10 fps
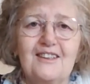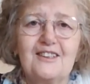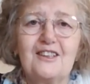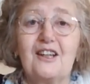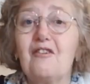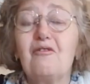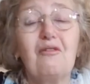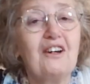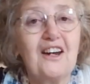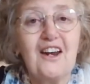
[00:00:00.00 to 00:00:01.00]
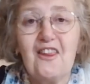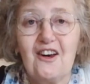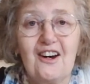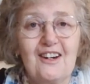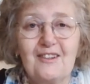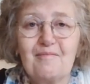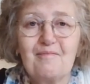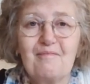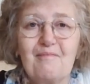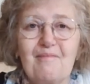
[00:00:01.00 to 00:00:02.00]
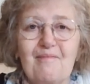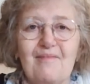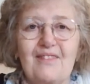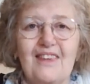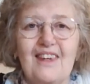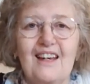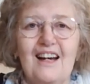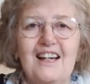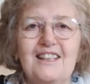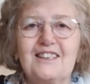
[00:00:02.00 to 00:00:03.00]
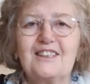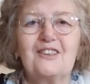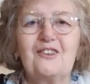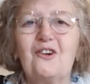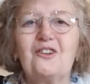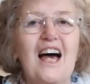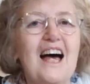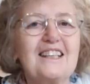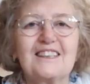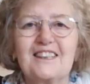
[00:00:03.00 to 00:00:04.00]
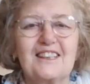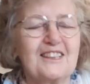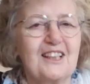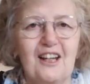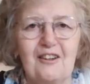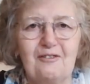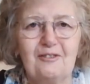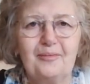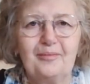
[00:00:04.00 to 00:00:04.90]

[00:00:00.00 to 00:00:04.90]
to love one another as God asks us to love